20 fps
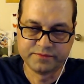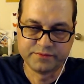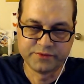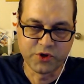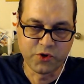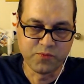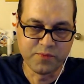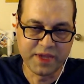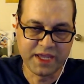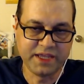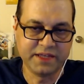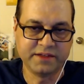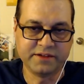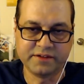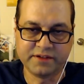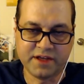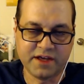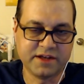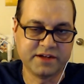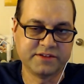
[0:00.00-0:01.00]

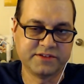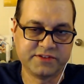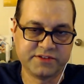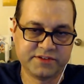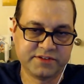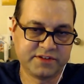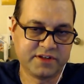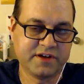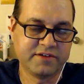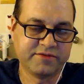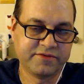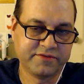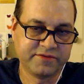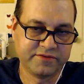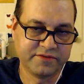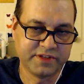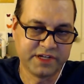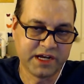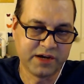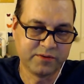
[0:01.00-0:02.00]
domain kind of stuff
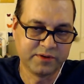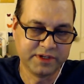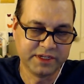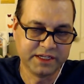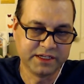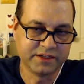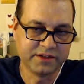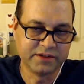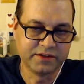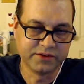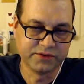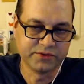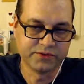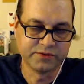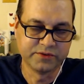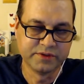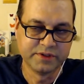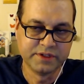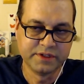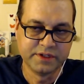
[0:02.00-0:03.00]
that I would need to
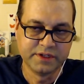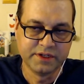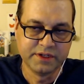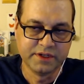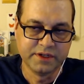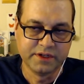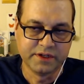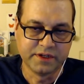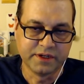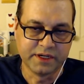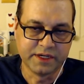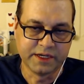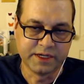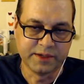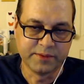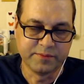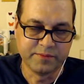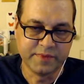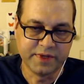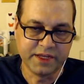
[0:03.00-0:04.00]
do,
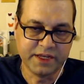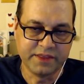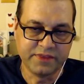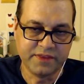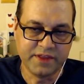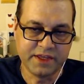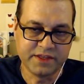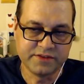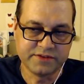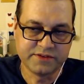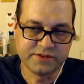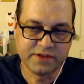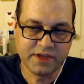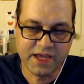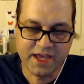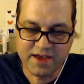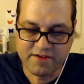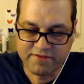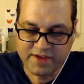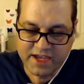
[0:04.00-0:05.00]
and then
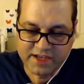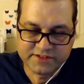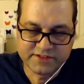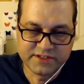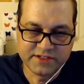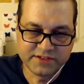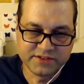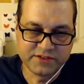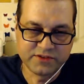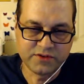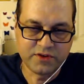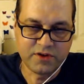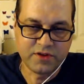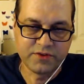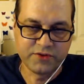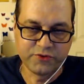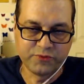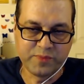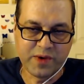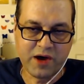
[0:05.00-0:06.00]
have access to all
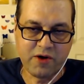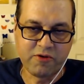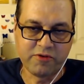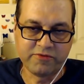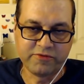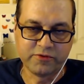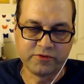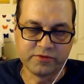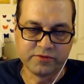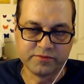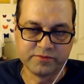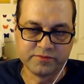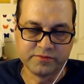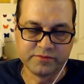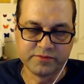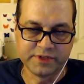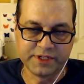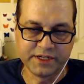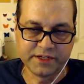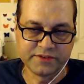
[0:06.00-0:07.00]
those powerful
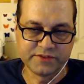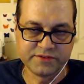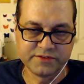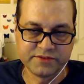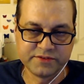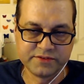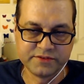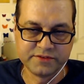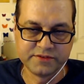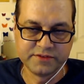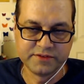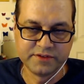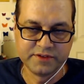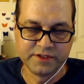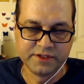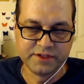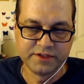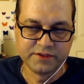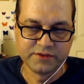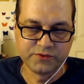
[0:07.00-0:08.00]
Linux
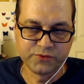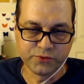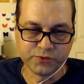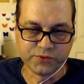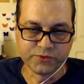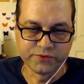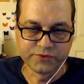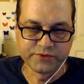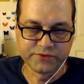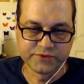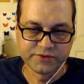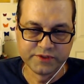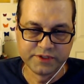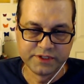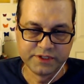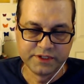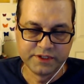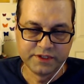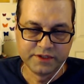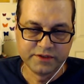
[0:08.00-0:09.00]
tools
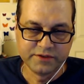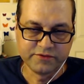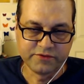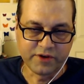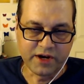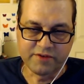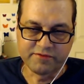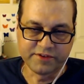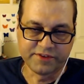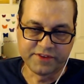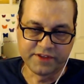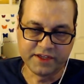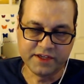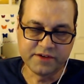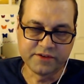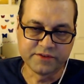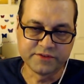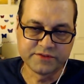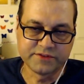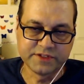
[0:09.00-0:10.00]
for everything
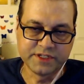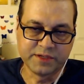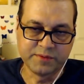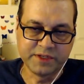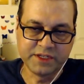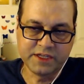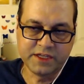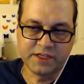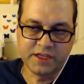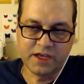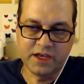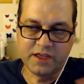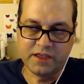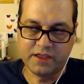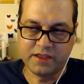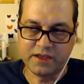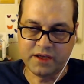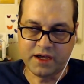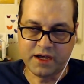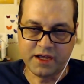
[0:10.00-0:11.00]
else. And I mean,
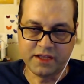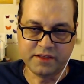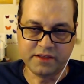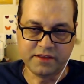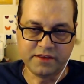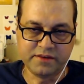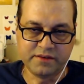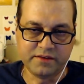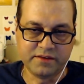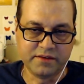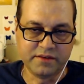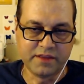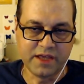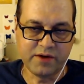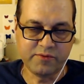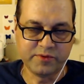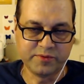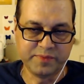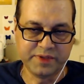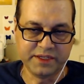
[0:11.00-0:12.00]
I that would